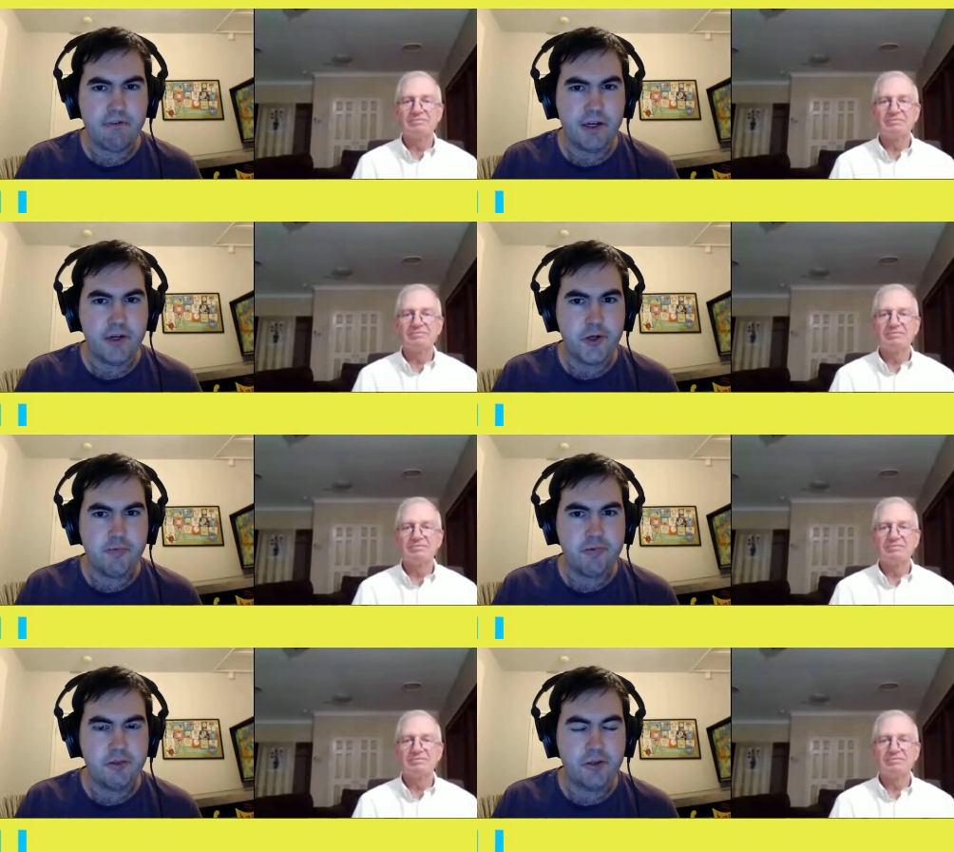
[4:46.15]

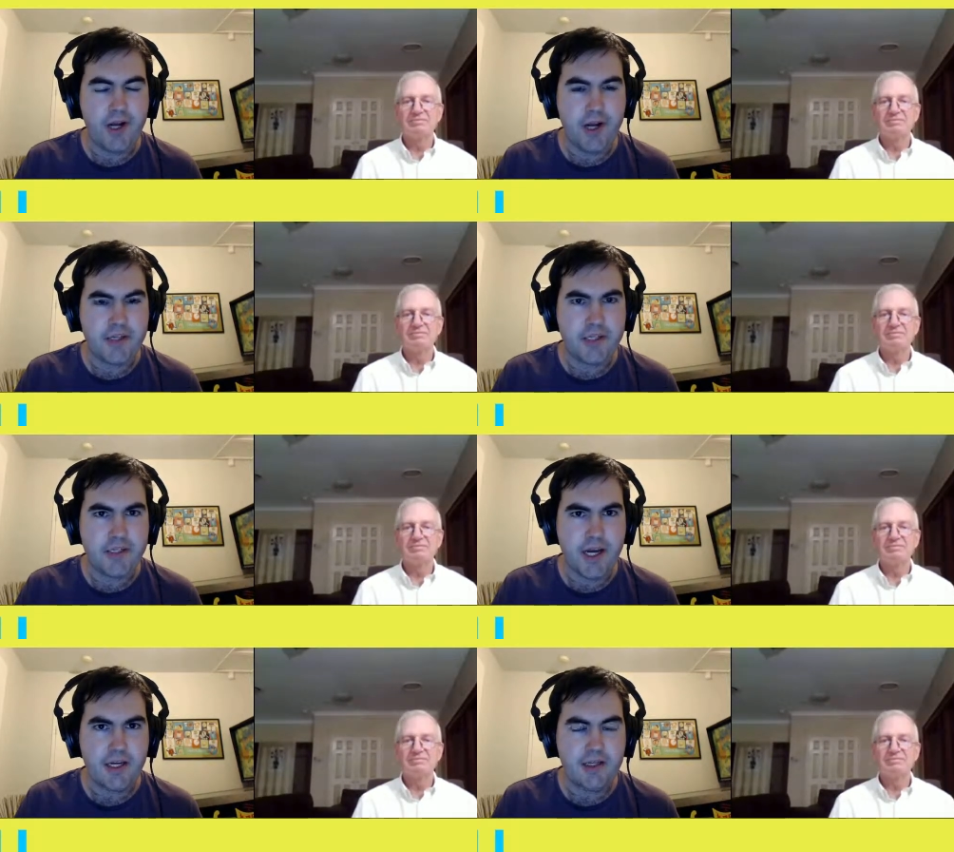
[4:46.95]
Speaker 1: renewable energy
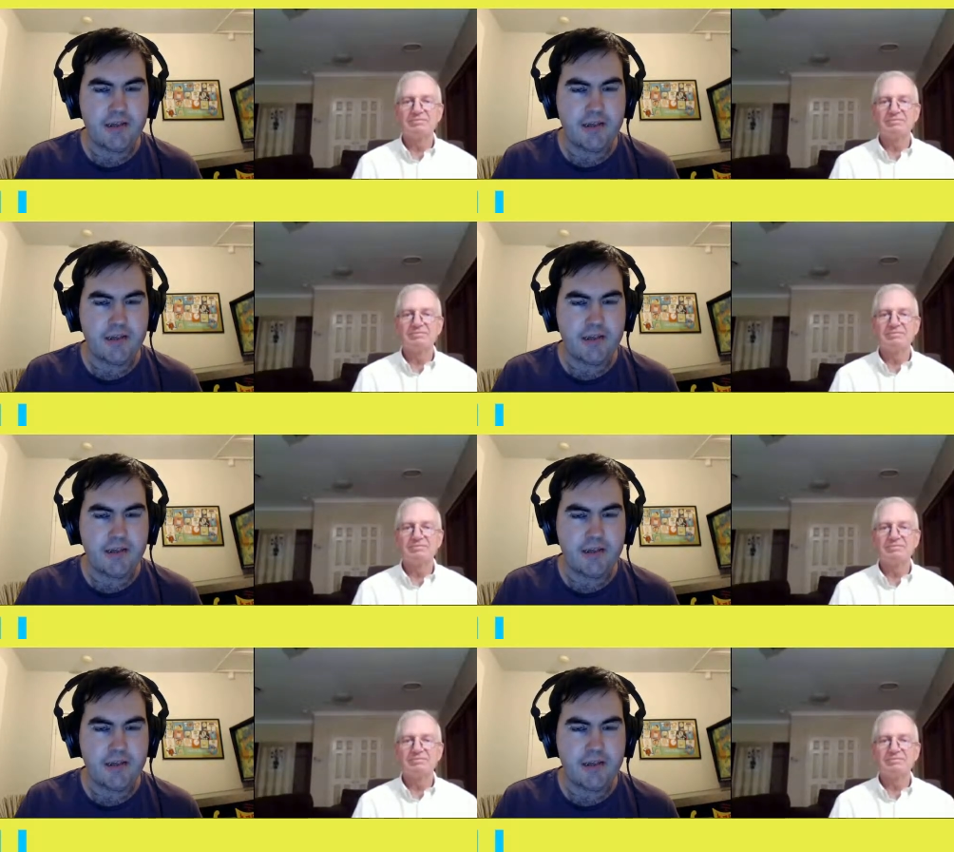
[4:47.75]
target